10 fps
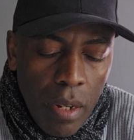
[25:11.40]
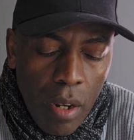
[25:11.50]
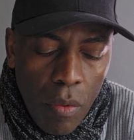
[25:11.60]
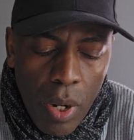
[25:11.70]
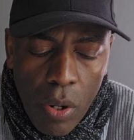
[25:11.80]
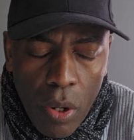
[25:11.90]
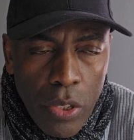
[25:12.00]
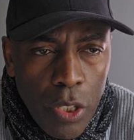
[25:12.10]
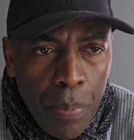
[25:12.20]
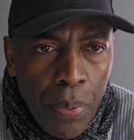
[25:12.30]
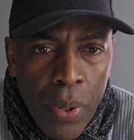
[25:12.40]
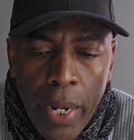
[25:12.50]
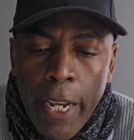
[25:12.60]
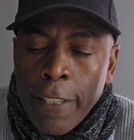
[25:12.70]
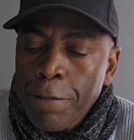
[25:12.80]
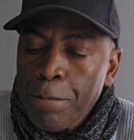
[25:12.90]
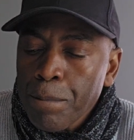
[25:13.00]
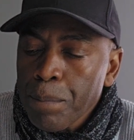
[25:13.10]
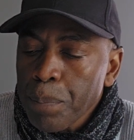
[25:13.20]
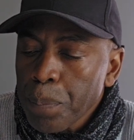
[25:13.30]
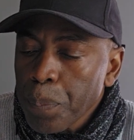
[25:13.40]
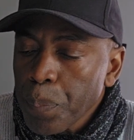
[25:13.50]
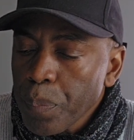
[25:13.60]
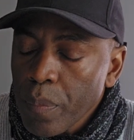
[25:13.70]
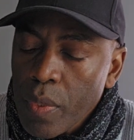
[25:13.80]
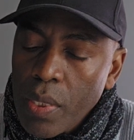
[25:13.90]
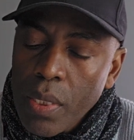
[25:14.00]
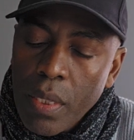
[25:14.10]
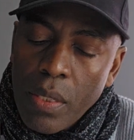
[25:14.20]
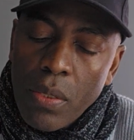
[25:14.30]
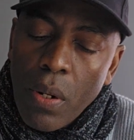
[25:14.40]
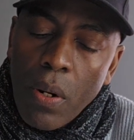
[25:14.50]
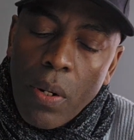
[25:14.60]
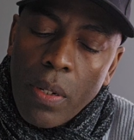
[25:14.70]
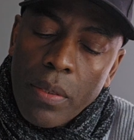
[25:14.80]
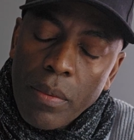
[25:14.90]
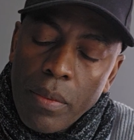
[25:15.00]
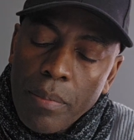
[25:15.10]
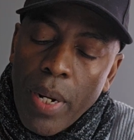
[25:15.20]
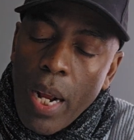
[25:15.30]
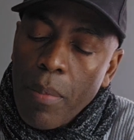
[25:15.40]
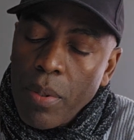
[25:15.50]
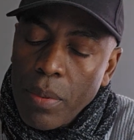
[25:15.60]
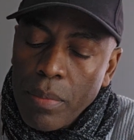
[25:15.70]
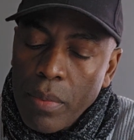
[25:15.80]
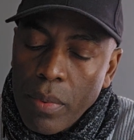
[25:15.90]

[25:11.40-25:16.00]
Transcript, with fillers: We're called to pray. That's all Bible